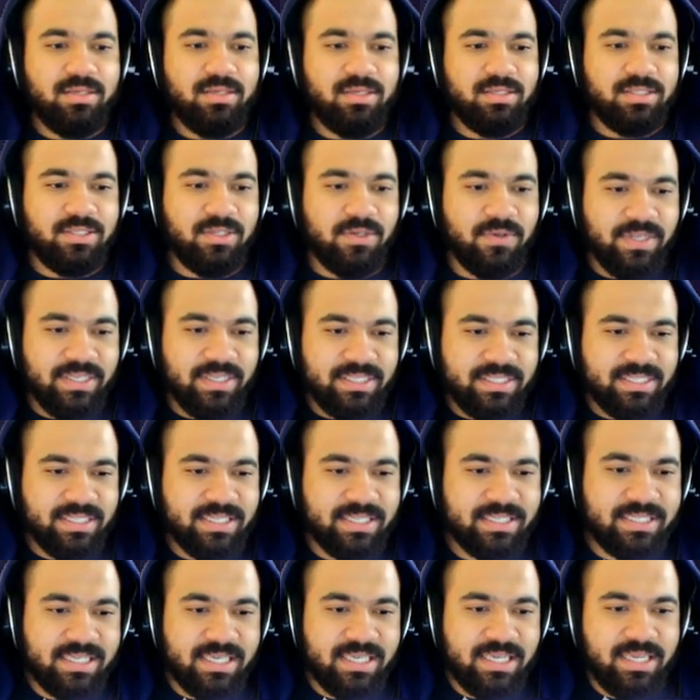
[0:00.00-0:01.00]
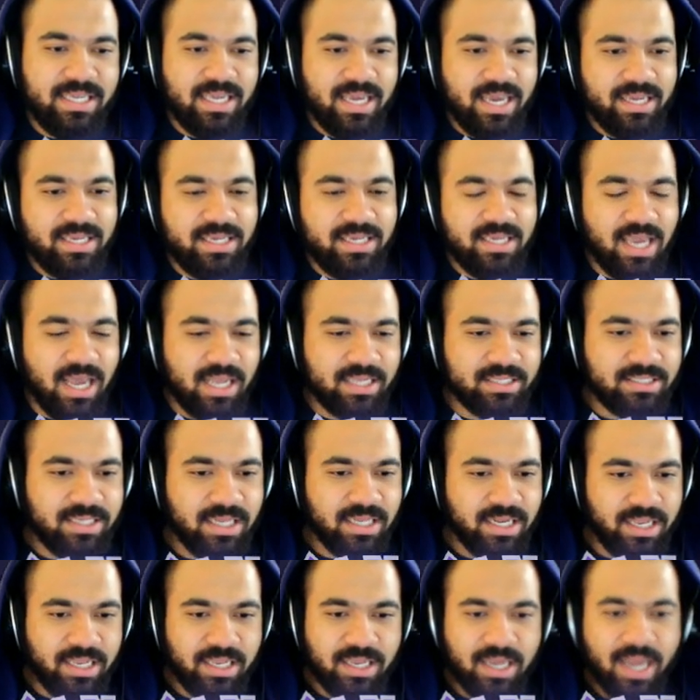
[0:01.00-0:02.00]
So this is Heahea
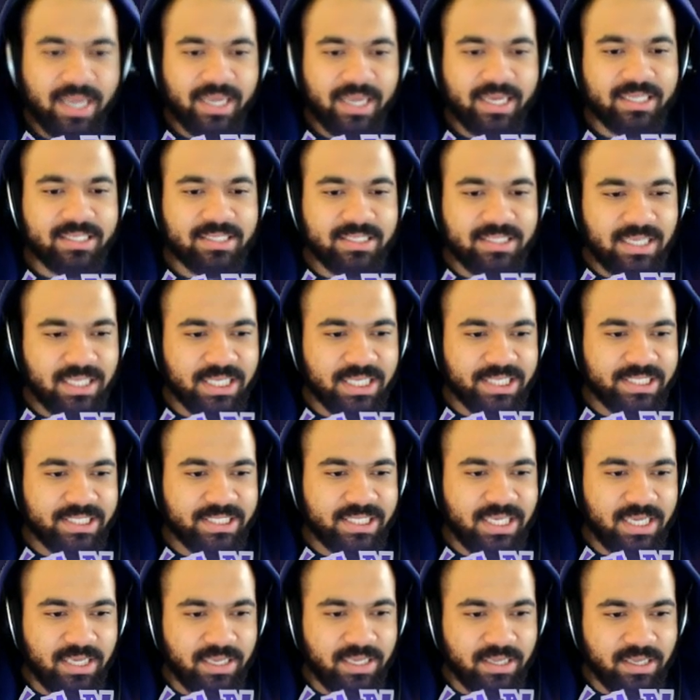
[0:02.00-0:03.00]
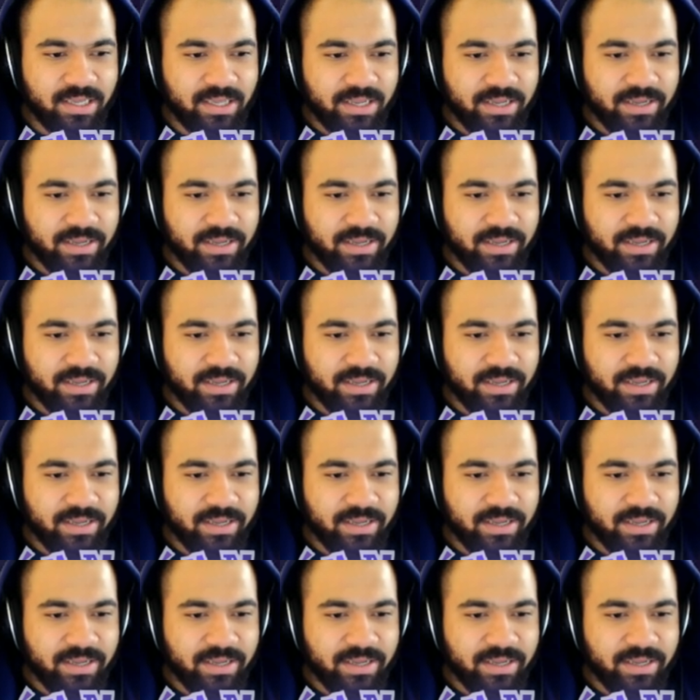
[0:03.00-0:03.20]
City. I can see the sea.